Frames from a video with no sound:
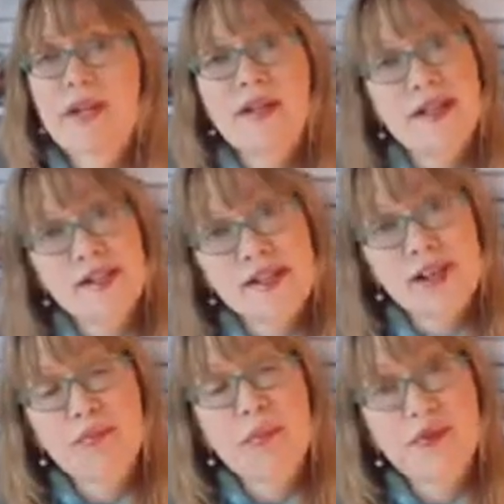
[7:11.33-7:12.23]
This
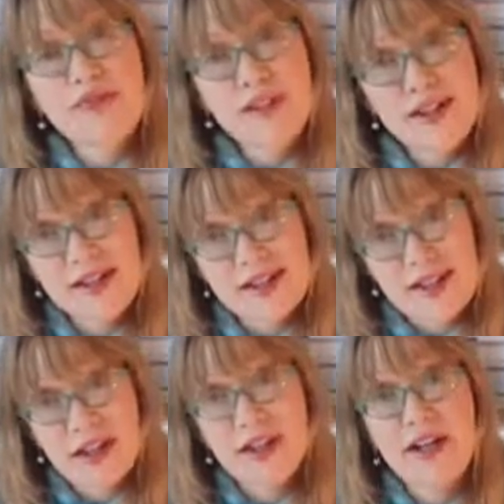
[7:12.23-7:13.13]
step removes the
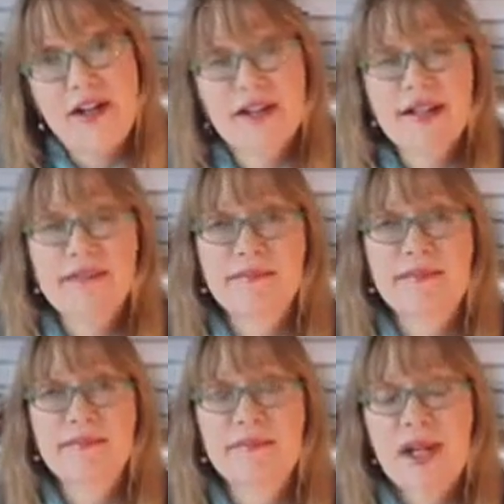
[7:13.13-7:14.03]
singularity.
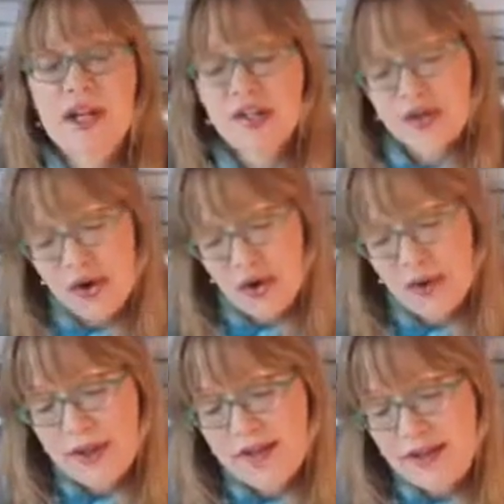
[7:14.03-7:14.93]
So
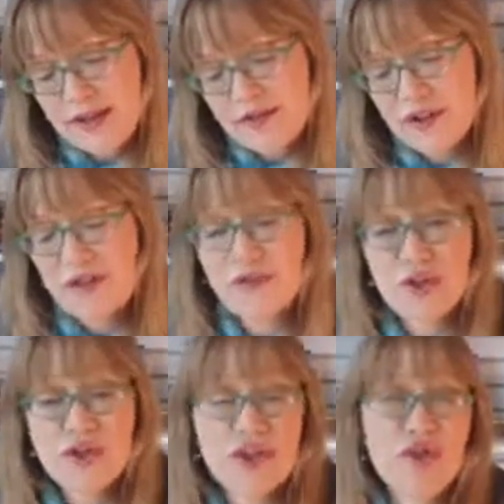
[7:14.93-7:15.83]
instead of
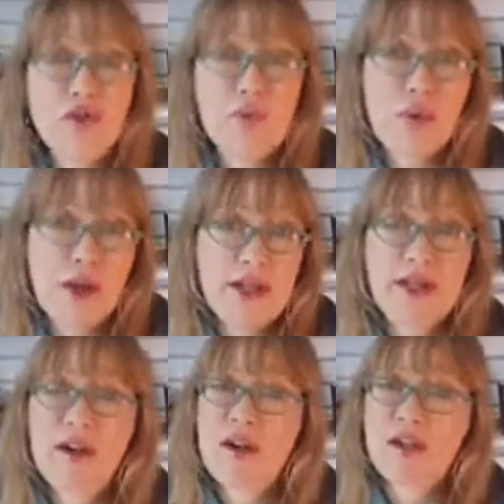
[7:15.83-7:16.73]
converging to a point
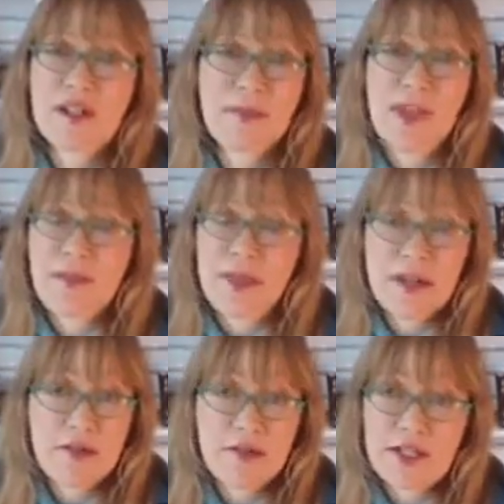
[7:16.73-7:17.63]
and causing a
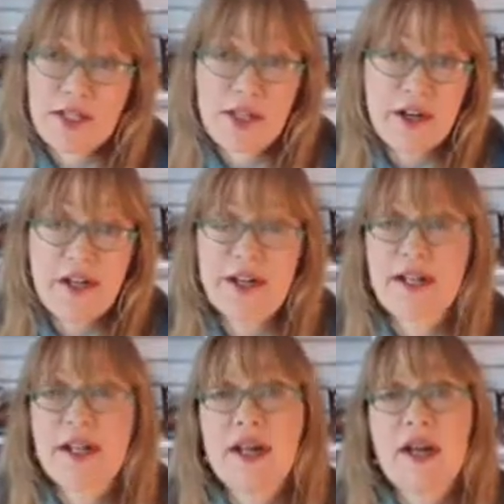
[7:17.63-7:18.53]
mathematical singularity,
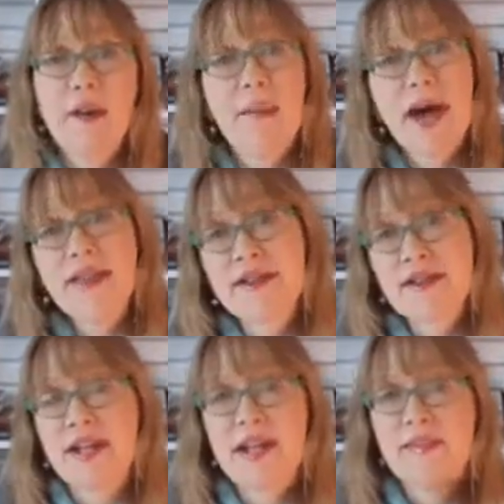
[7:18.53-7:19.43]
my theory
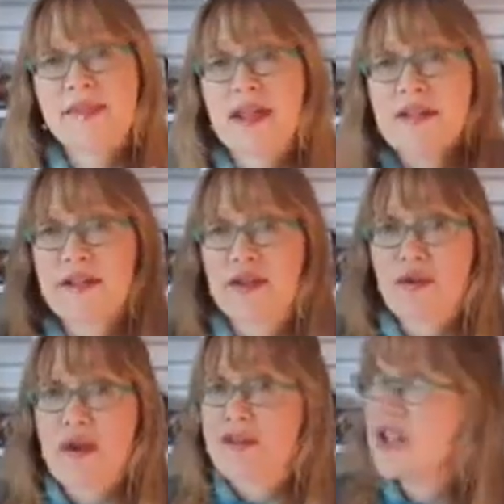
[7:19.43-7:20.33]
claims that the
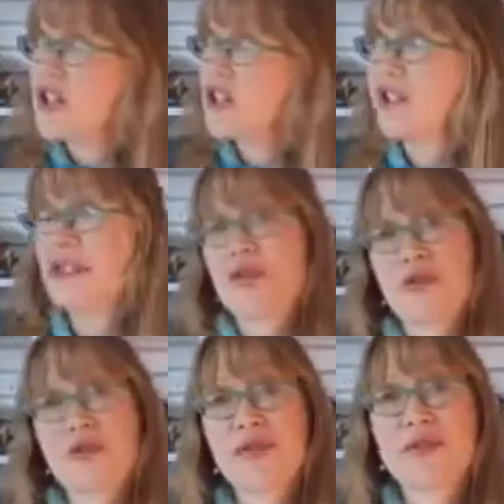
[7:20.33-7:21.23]
gravitationally
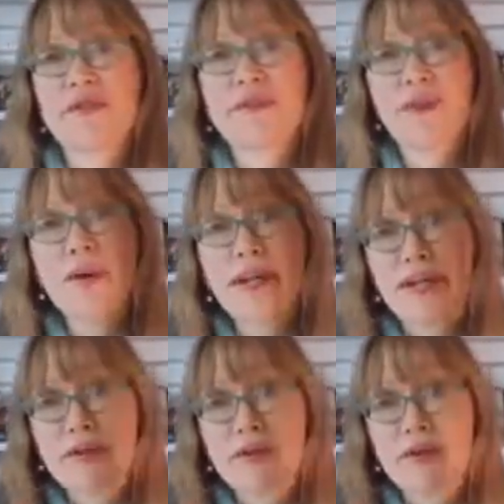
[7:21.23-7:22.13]
induced flowing
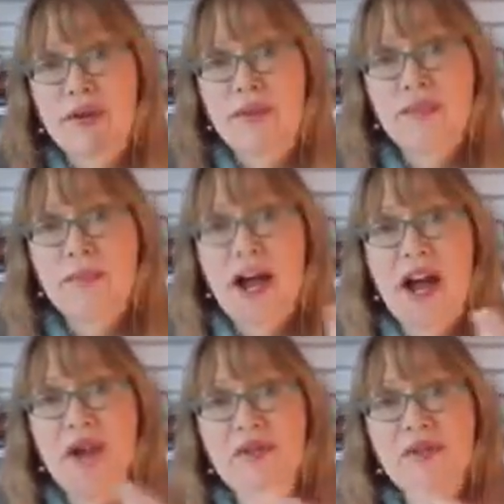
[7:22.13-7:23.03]
ether
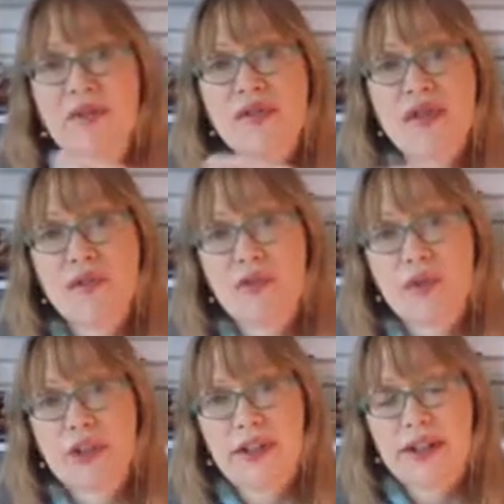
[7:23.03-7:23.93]
spirals
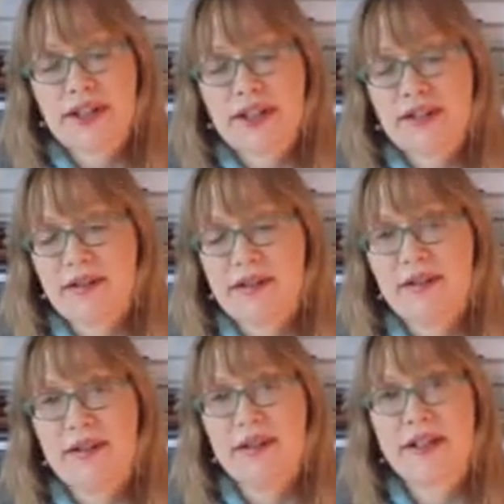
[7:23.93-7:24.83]
inwardly
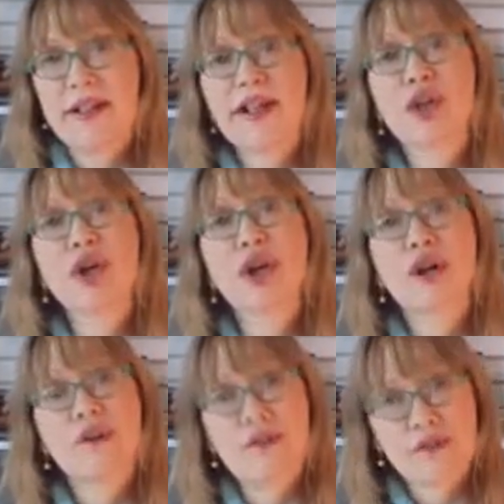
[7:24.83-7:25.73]
in a
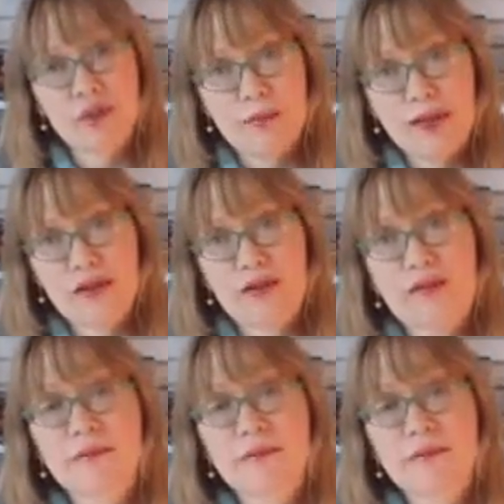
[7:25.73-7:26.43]
curved flow pattern.